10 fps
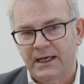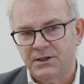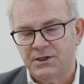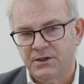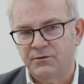
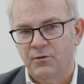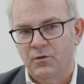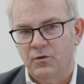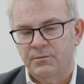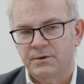cancers are
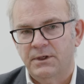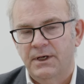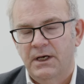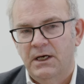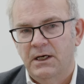formed.
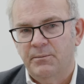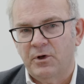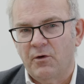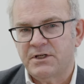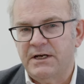
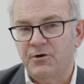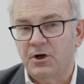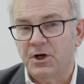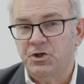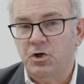But obviously if
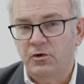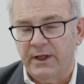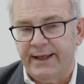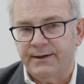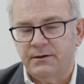you're going to
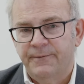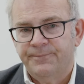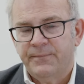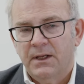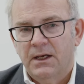do that,
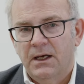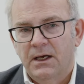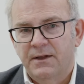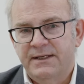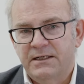
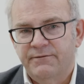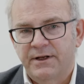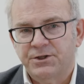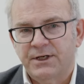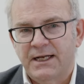the
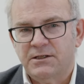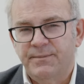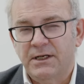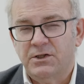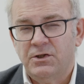intervention has
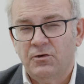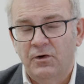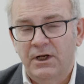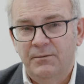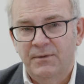to be
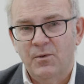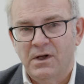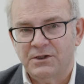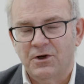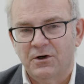extremely
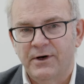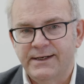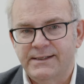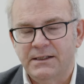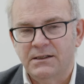well
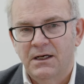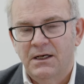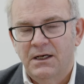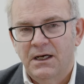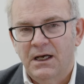tolerated
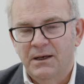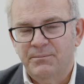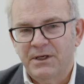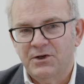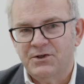
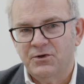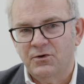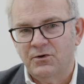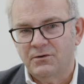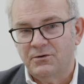because
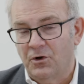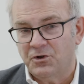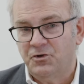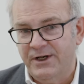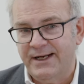you're
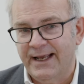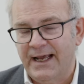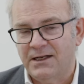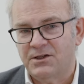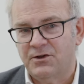not
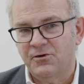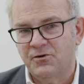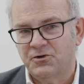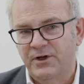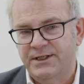treating cancer,
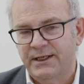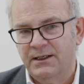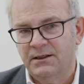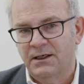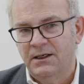you're
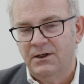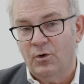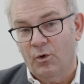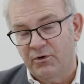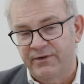treating
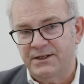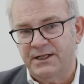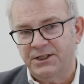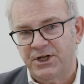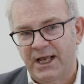or
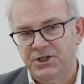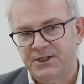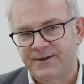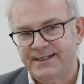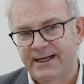preventing
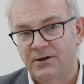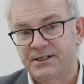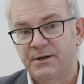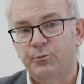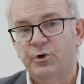changes in the
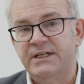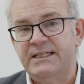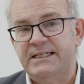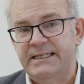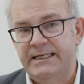cells that
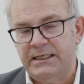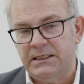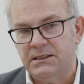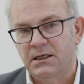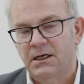
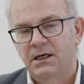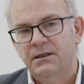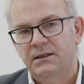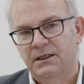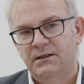precede
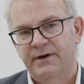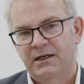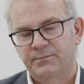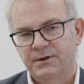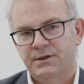the
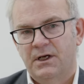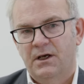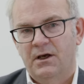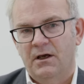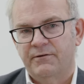development
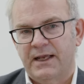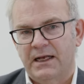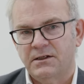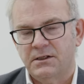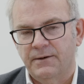of
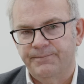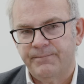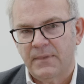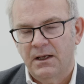cancer.